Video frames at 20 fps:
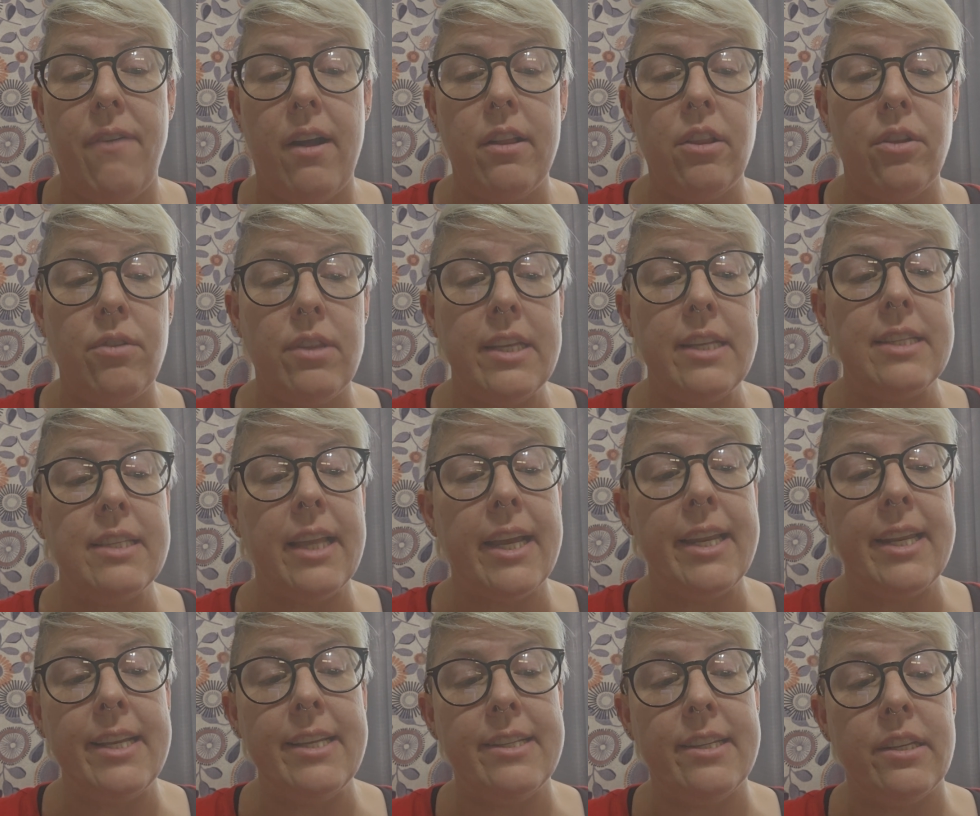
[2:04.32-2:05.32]
Follow these
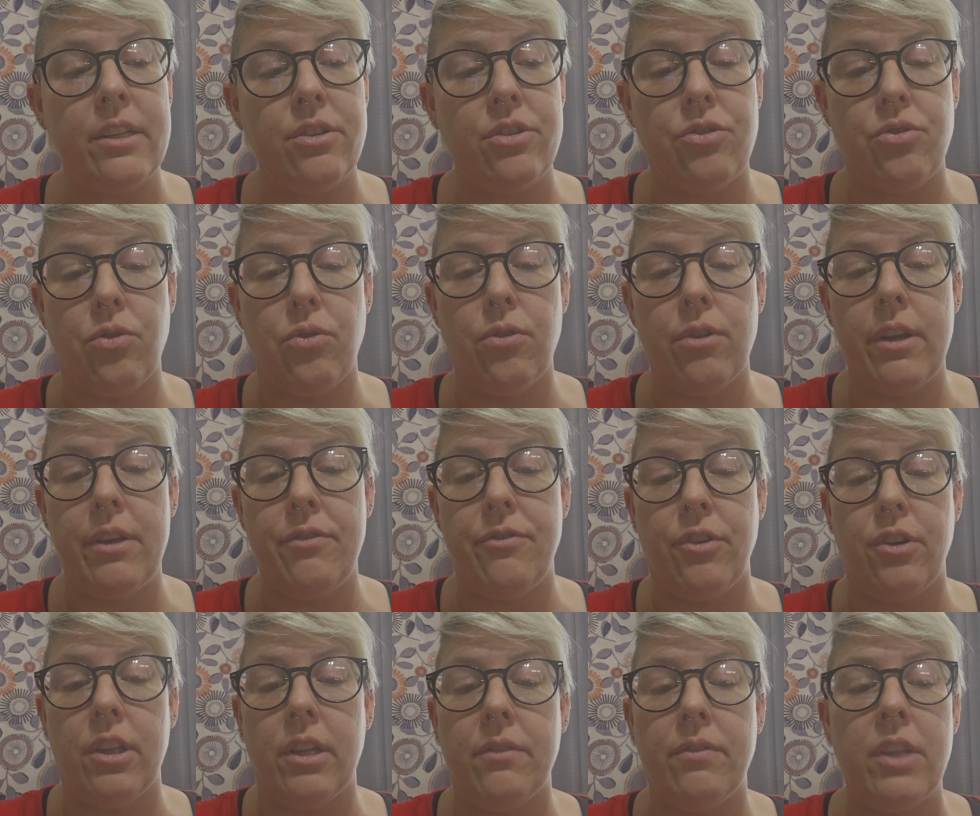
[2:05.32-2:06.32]
ladies in a story
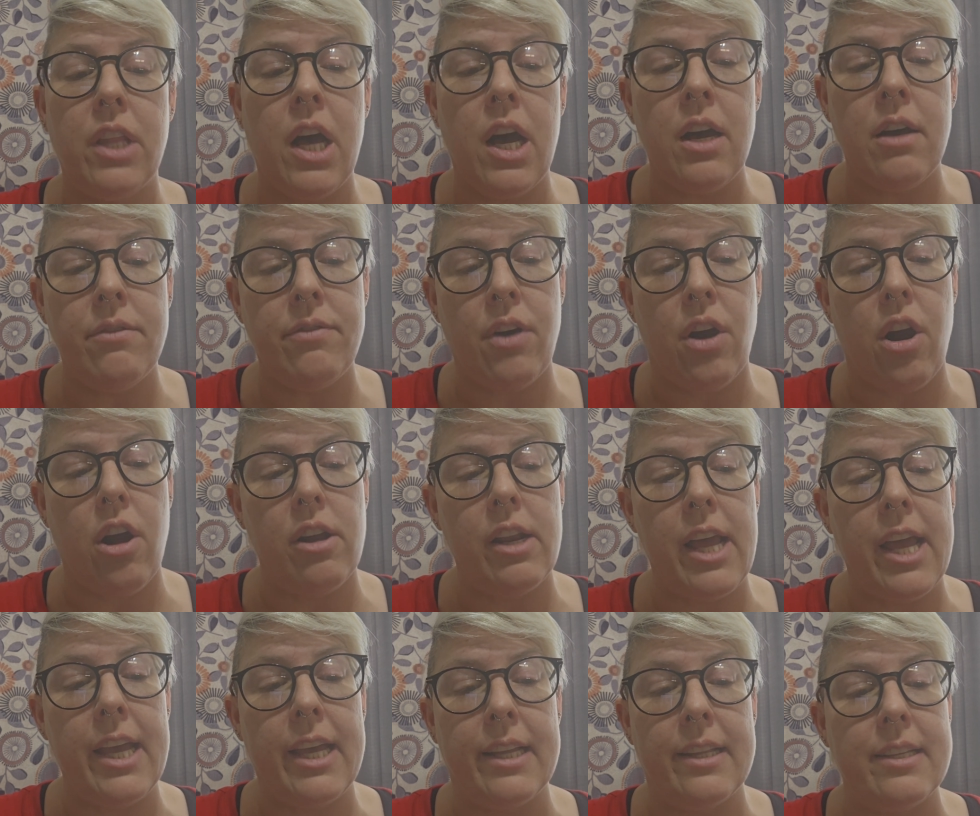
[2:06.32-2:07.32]
full of love,
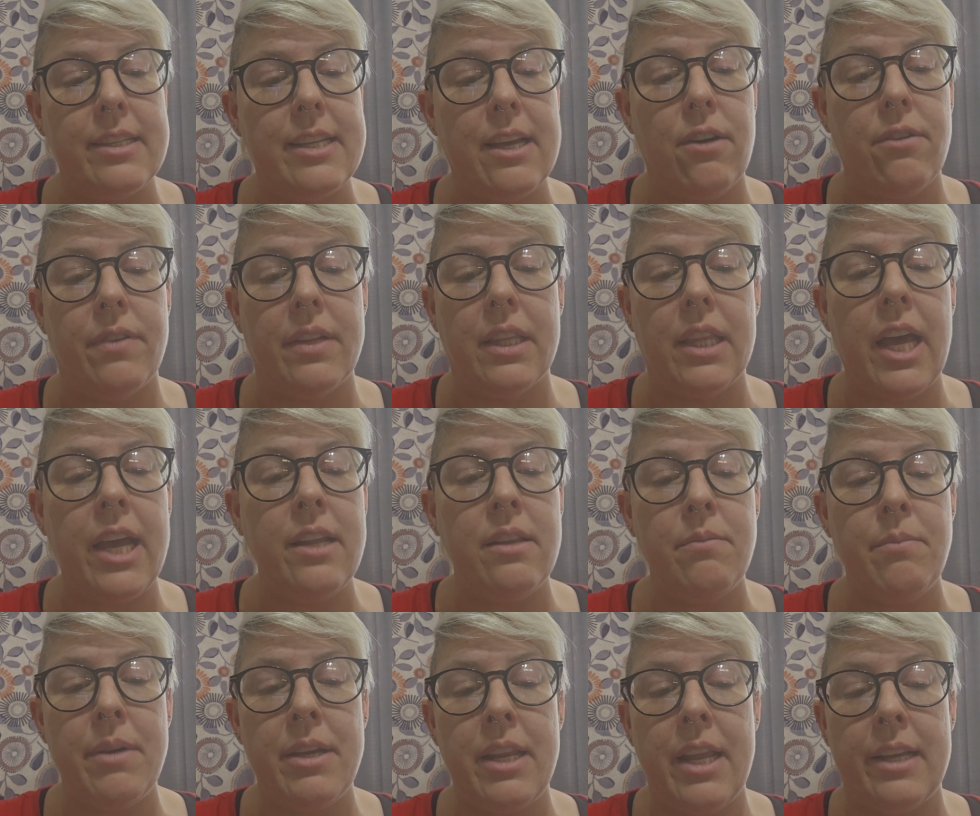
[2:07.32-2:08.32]
heartache, and self
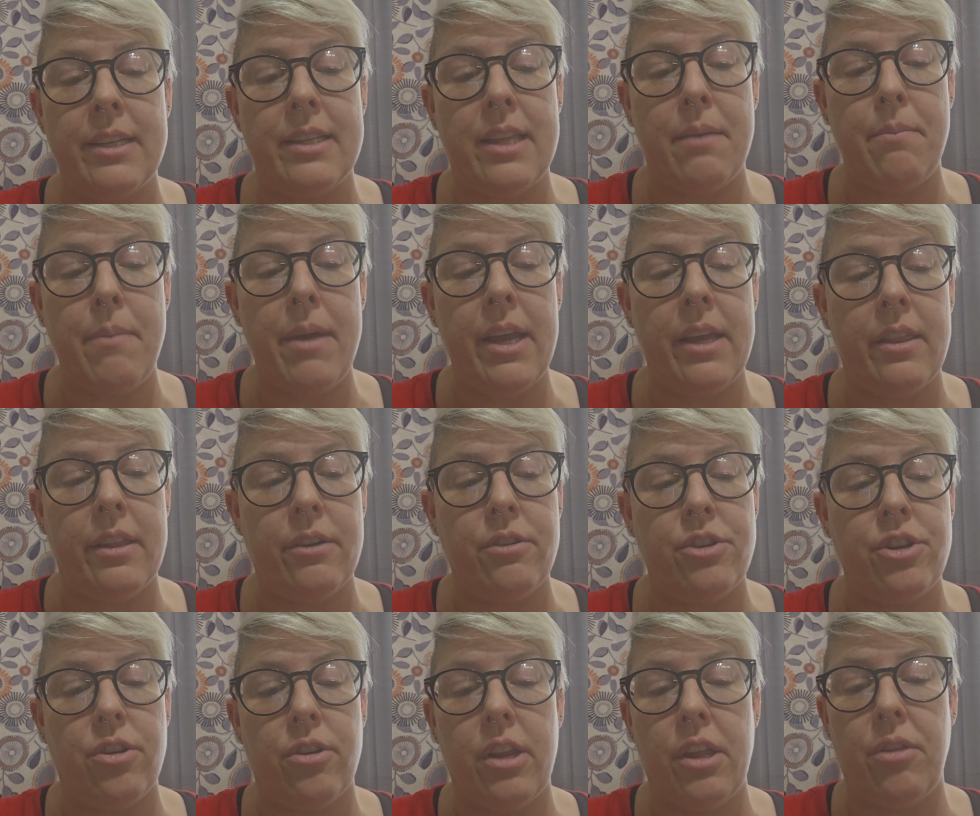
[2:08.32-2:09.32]
enlightenment as they make their
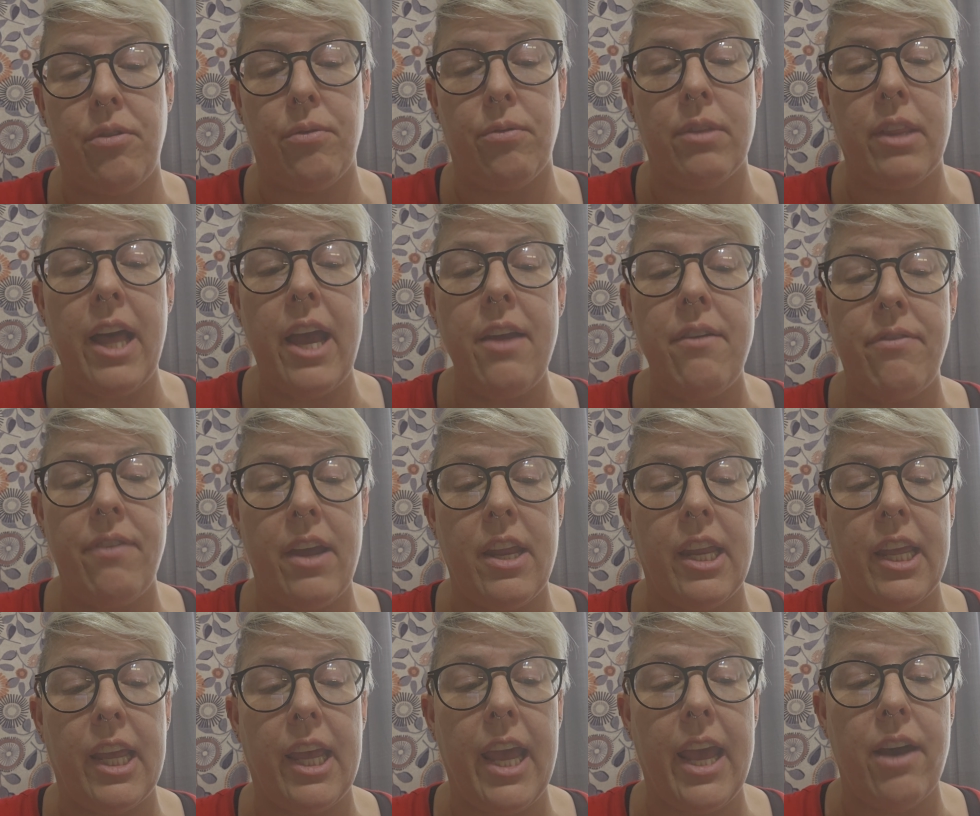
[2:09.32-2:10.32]
journey through life
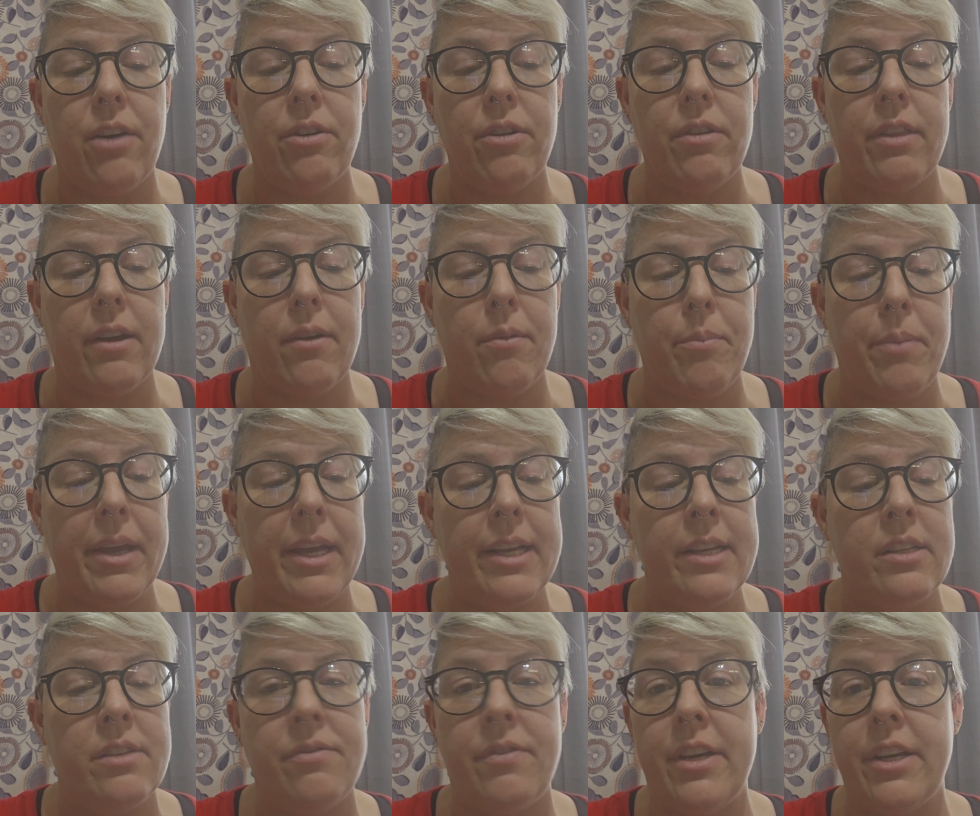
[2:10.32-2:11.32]
and encounter their
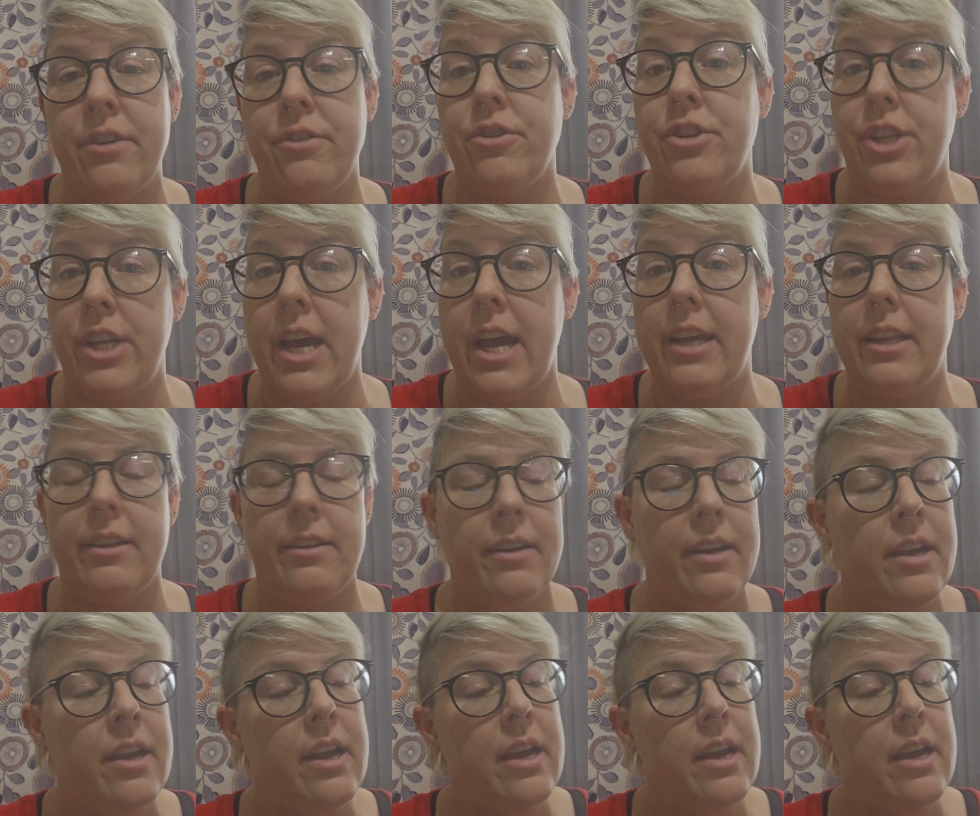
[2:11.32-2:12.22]
biggest fears yet.